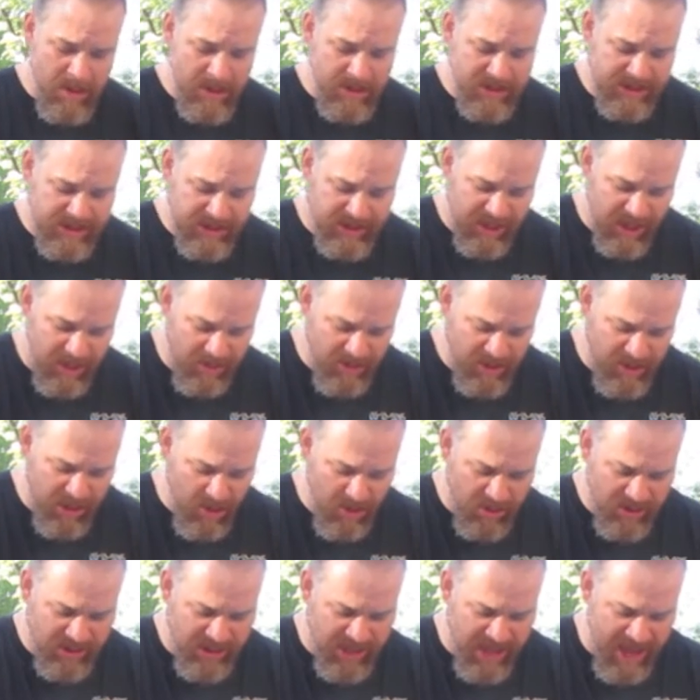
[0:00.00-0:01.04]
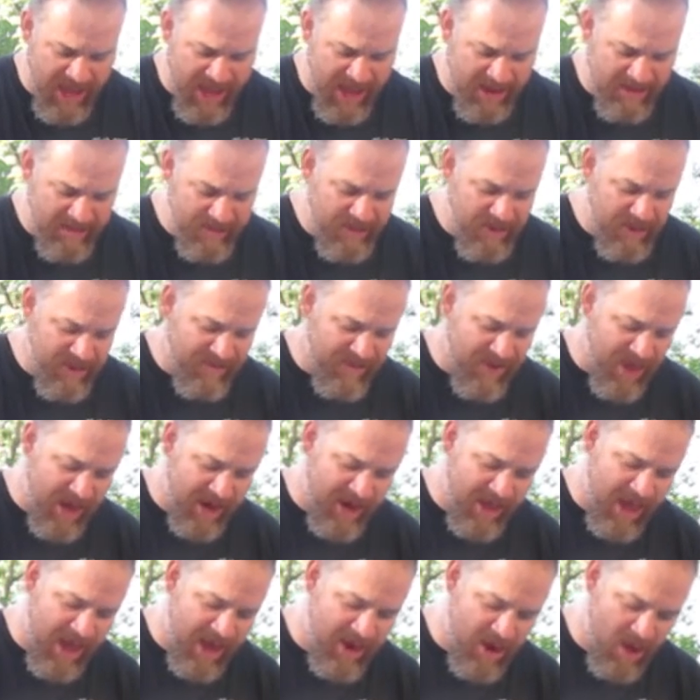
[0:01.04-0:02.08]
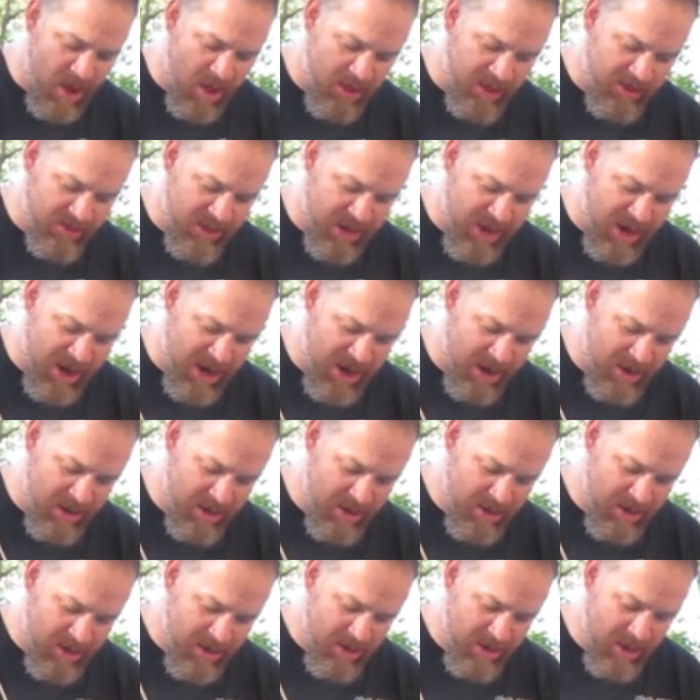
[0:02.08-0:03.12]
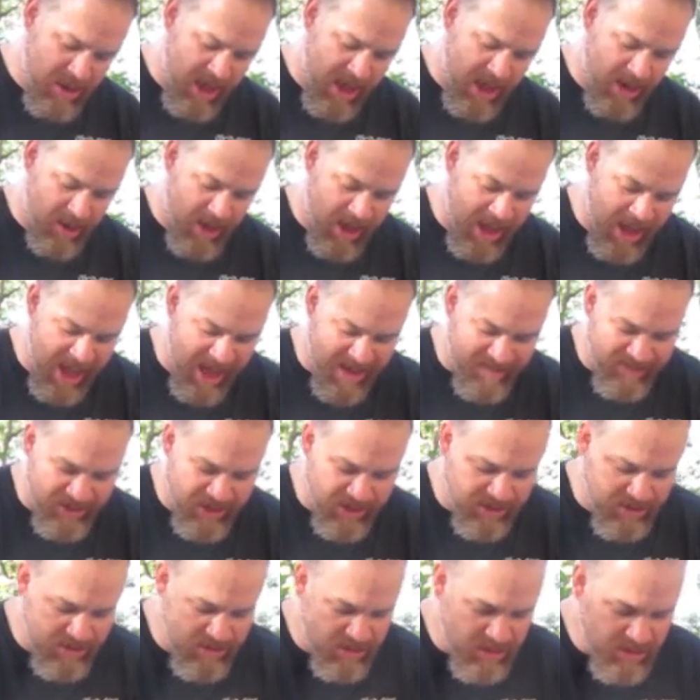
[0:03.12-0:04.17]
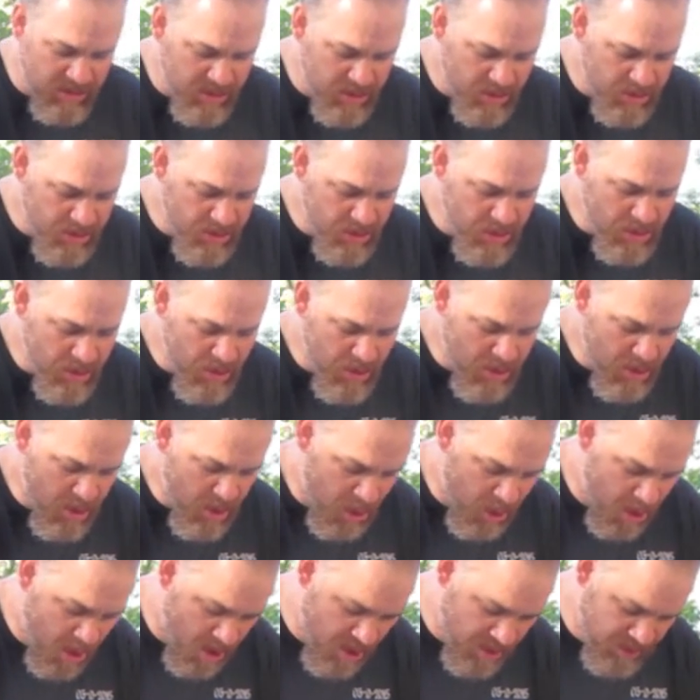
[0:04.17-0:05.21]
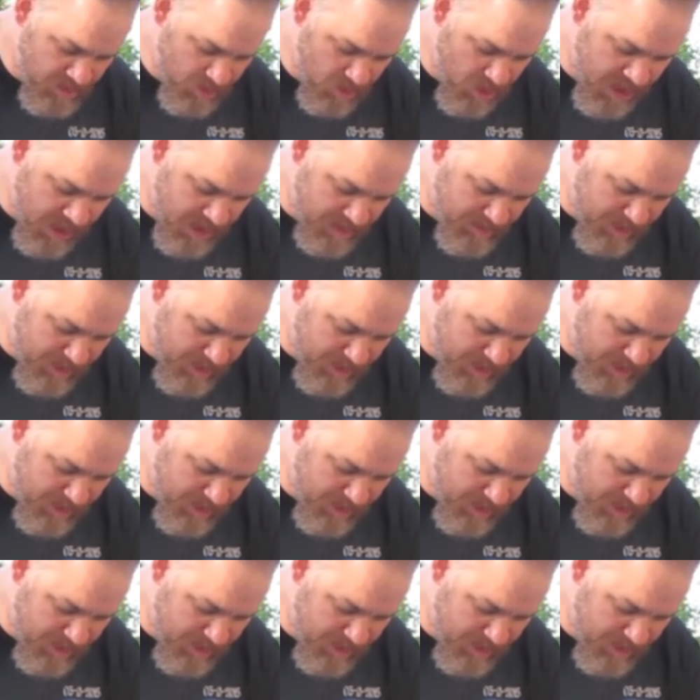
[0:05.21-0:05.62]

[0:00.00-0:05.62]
So there we go with that. I've kind of got it all in there. I don't have it all the way to